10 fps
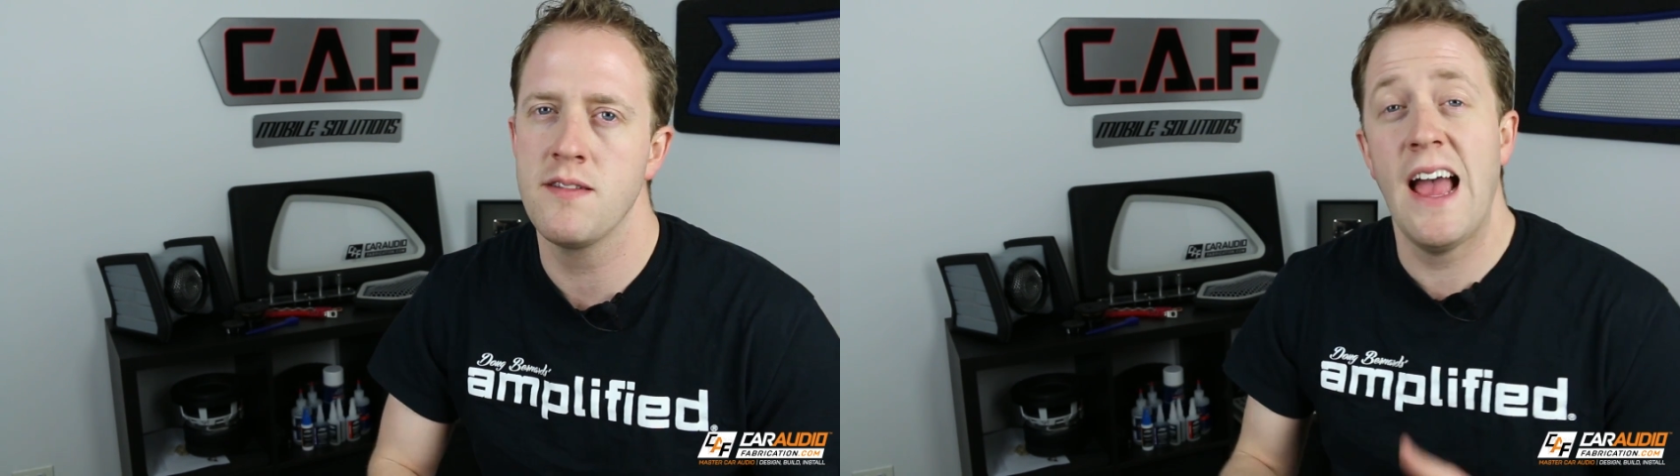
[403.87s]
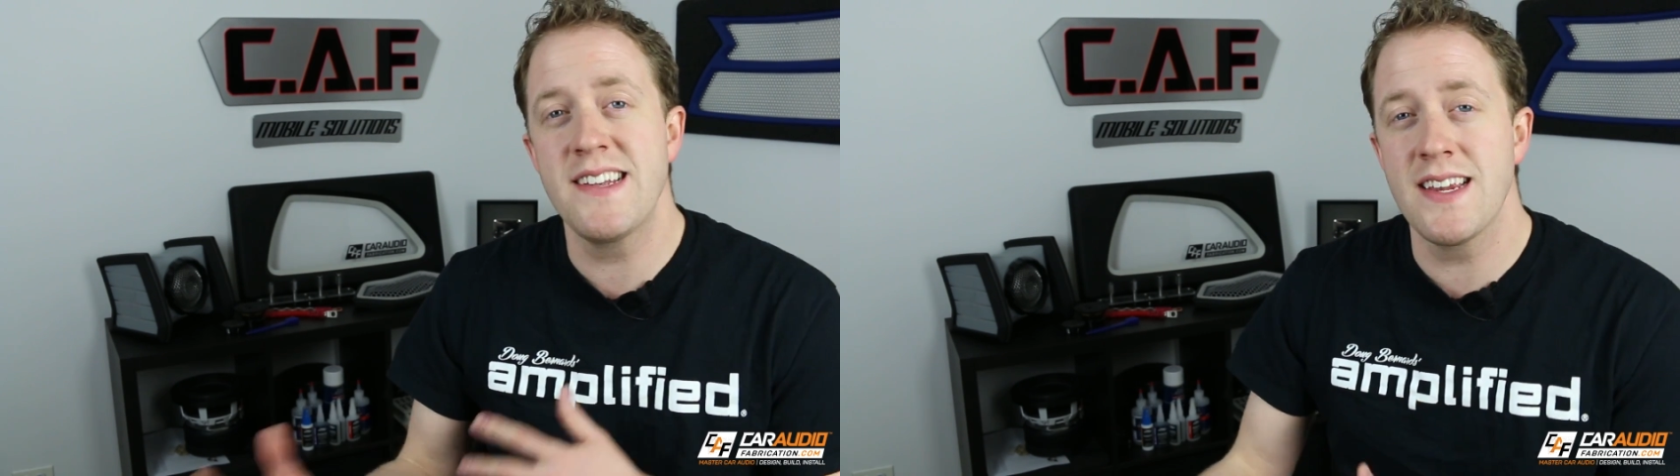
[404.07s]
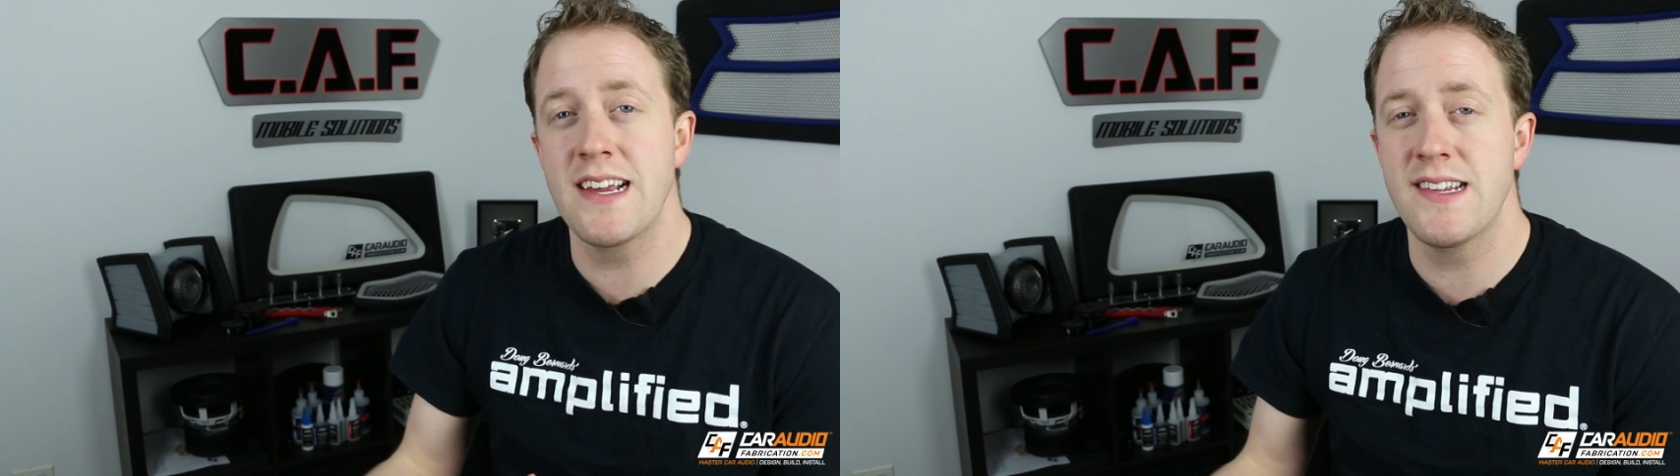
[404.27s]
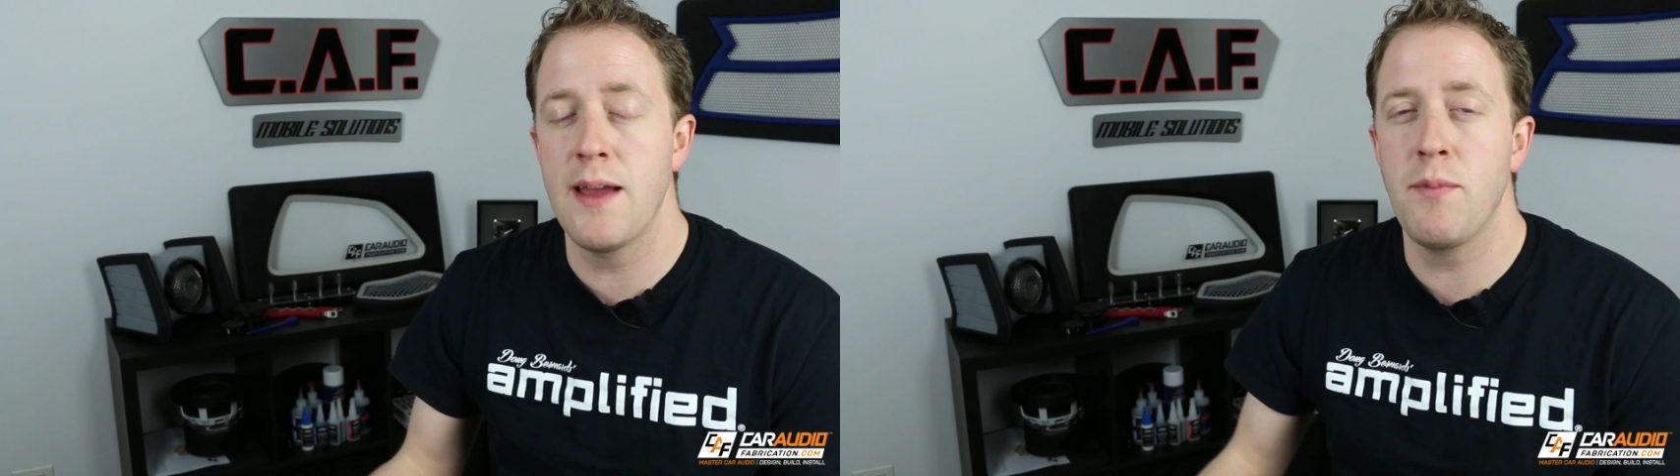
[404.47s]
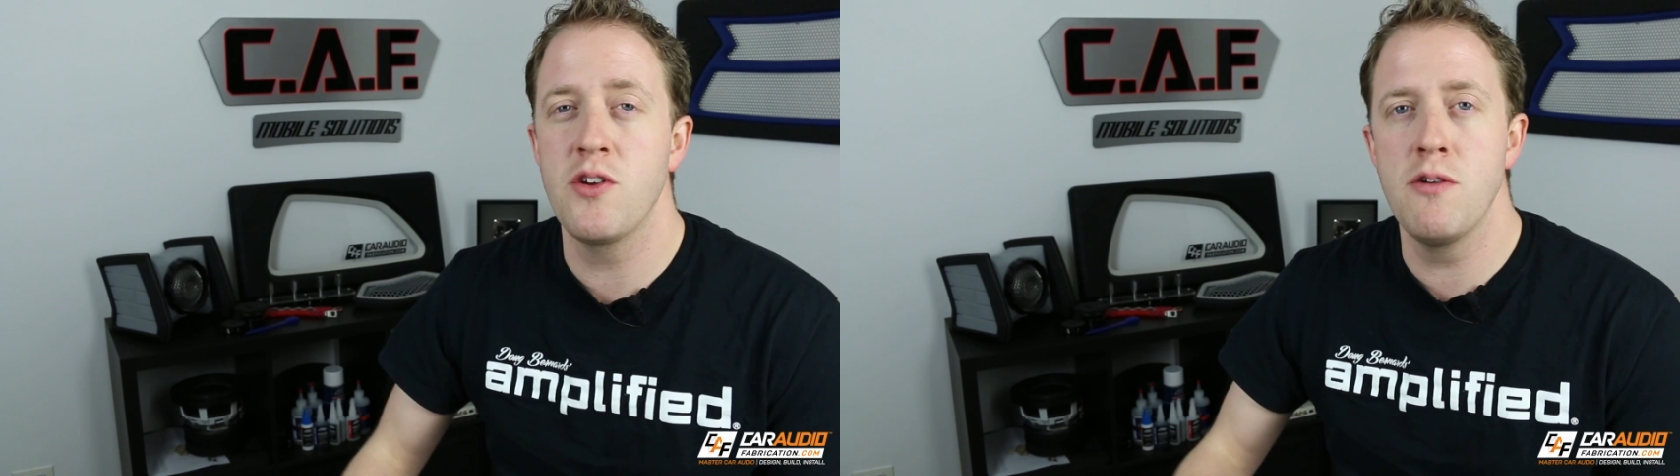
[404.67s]
As an
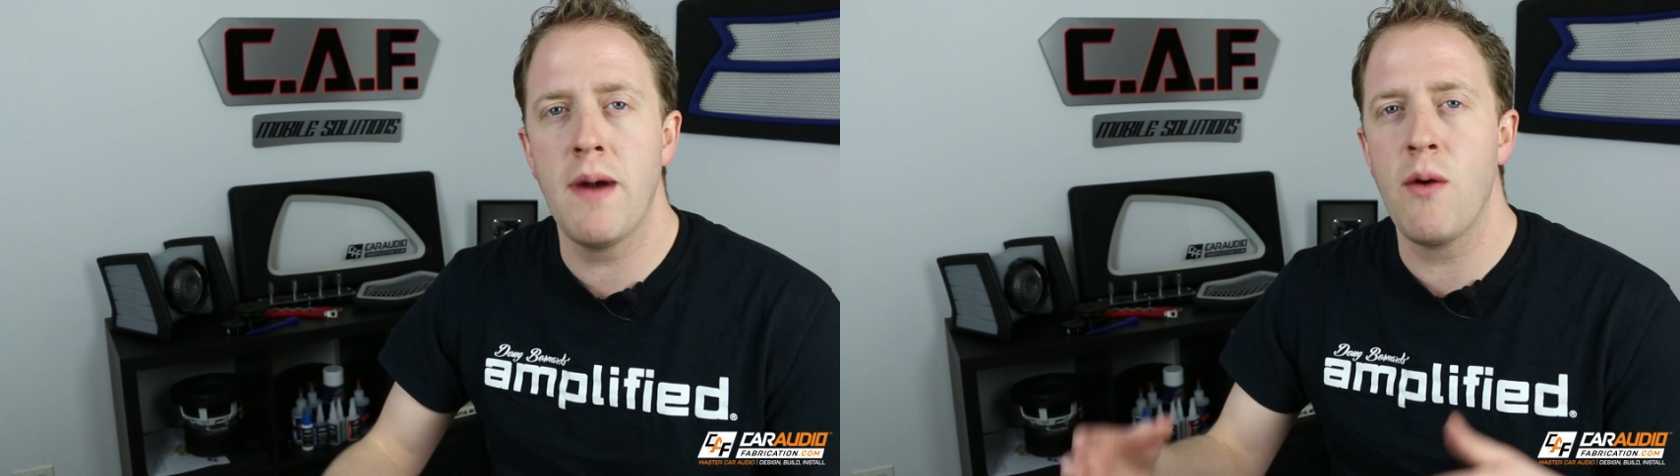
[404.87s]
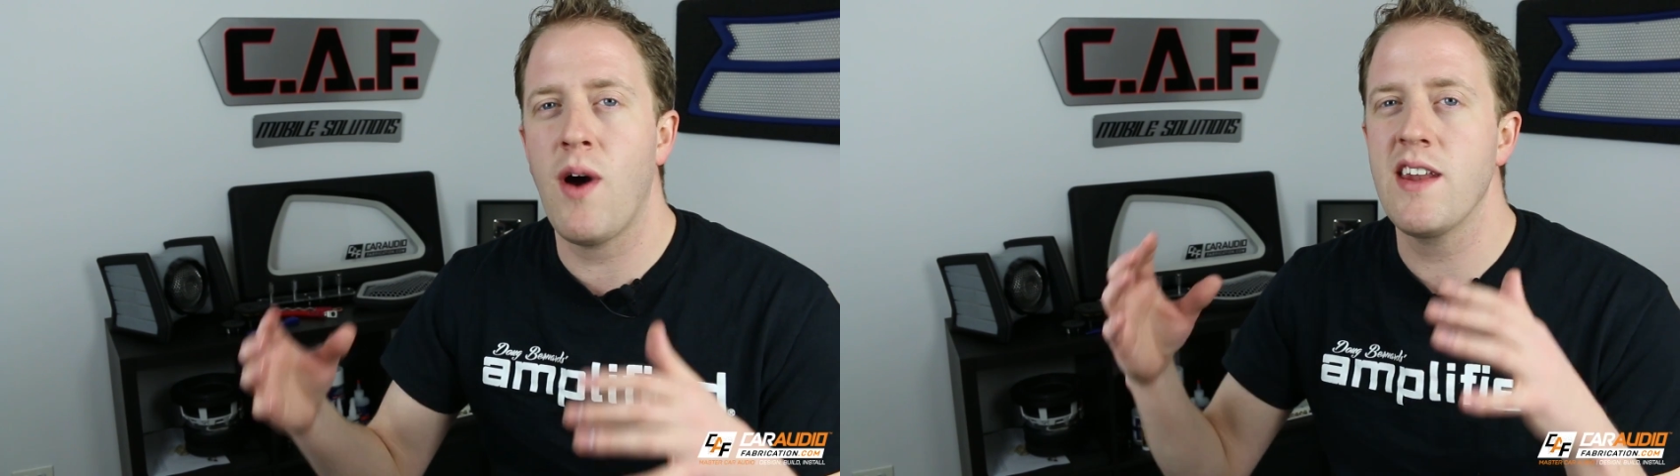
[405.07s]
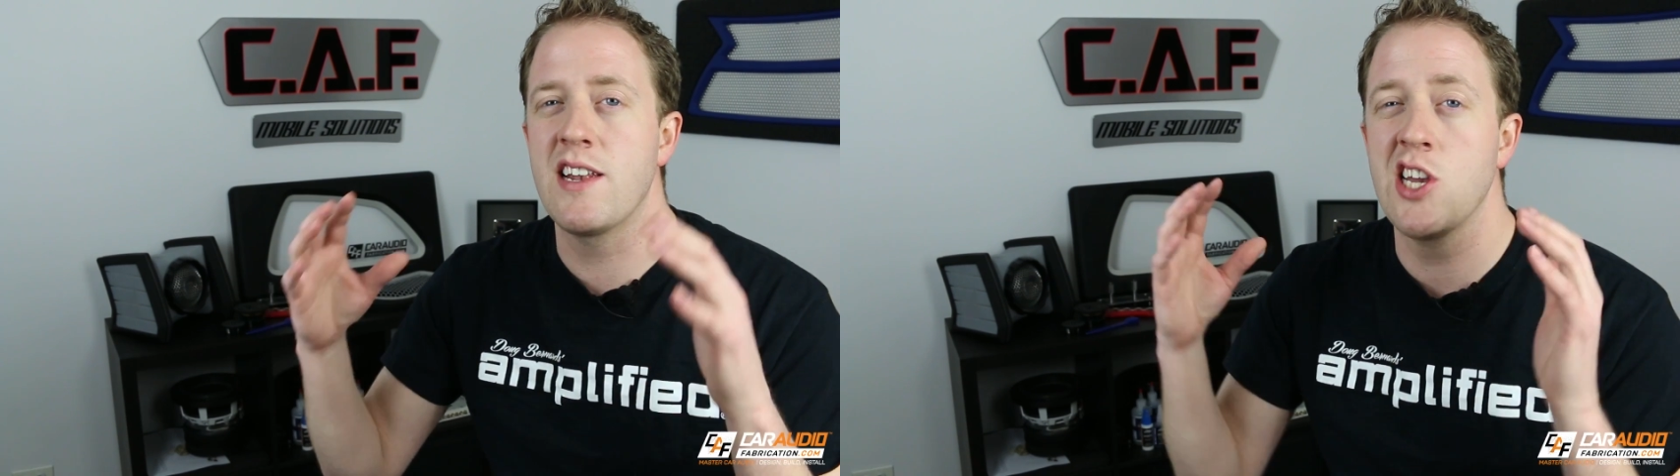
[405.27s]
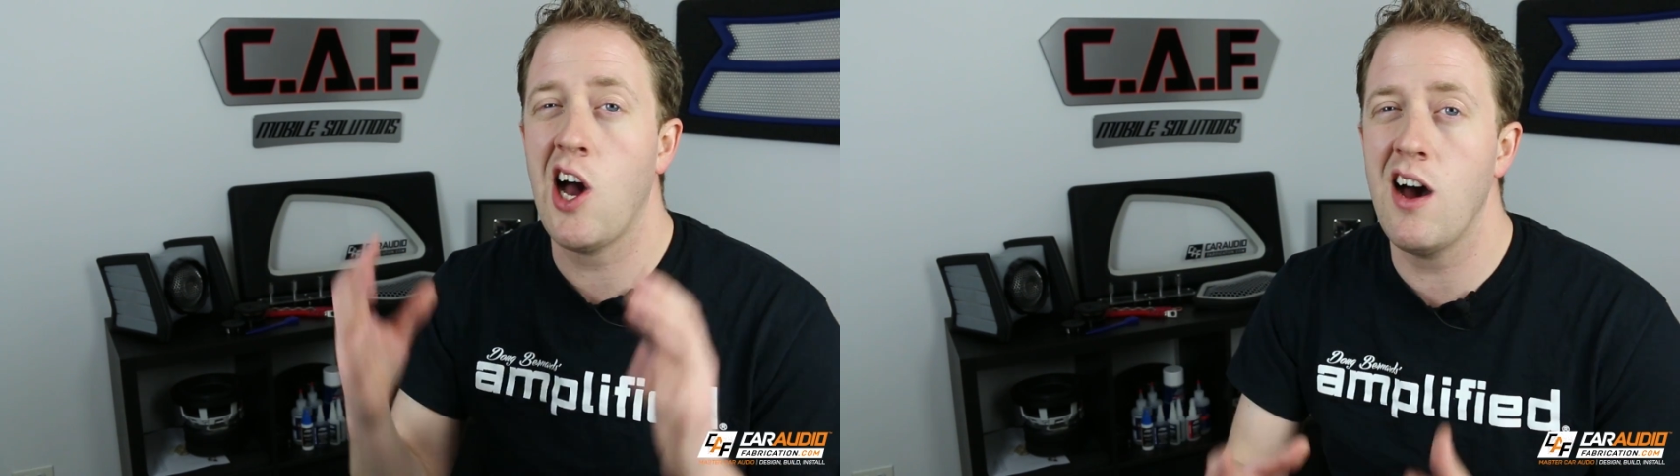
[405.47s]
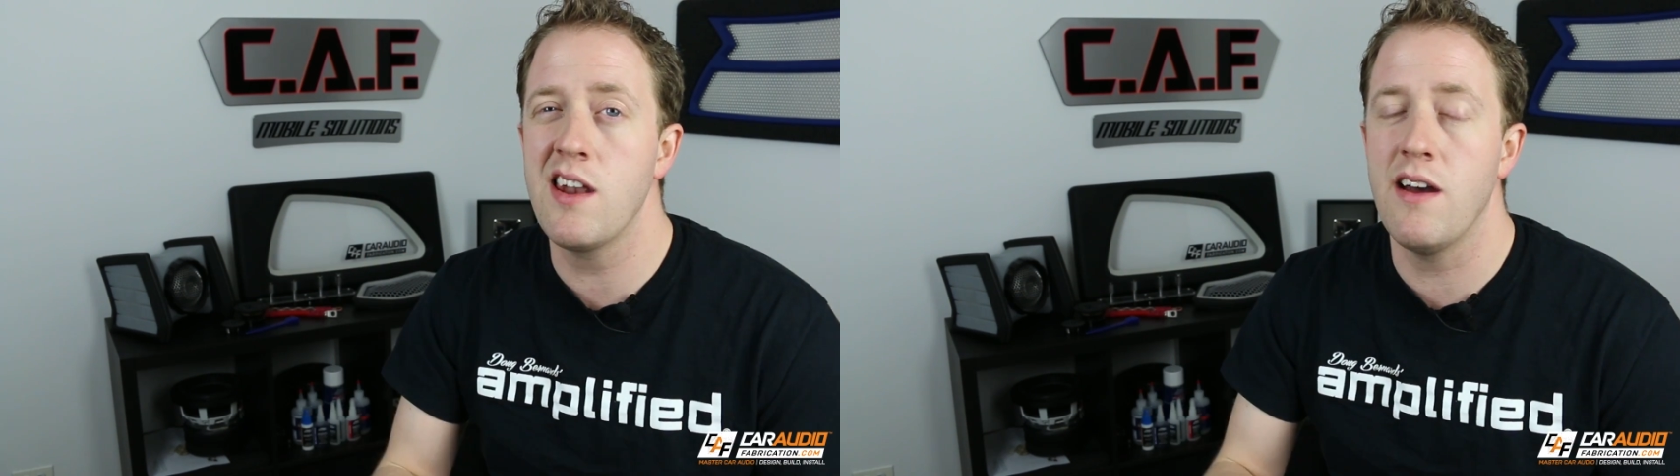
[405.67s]
example, you might want a
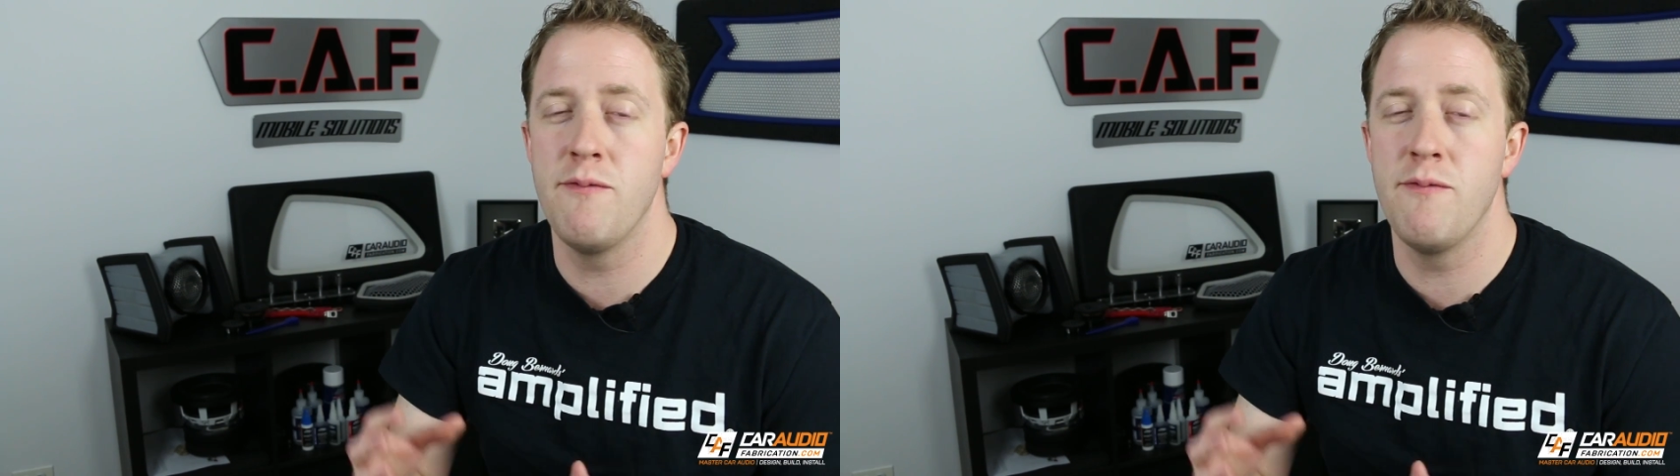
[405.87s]
ton